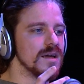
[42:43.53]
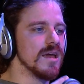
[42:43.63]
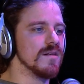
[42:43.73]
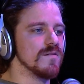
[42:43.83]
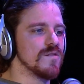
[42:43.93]

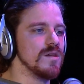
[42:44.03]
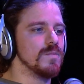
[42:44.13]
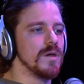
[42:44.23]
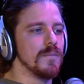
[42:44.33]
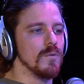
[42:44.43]
can see
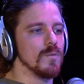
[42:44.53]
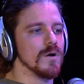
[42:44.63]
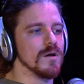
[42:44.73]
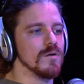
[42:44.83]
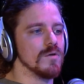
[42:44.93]
people
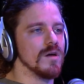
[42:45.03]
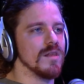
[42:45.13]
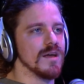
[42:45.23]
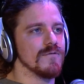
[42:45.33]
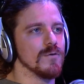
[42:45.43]
where
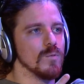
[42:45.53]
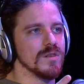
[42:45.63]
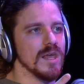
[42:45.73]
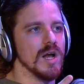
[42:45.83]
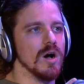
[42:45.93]
like for
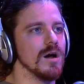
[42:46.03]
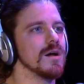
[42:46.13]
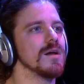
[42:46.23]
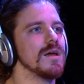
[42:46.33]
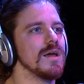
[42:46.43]
what they
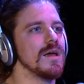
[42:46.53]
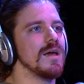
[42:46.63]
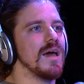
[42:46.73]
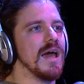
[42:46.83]
are. Yeah.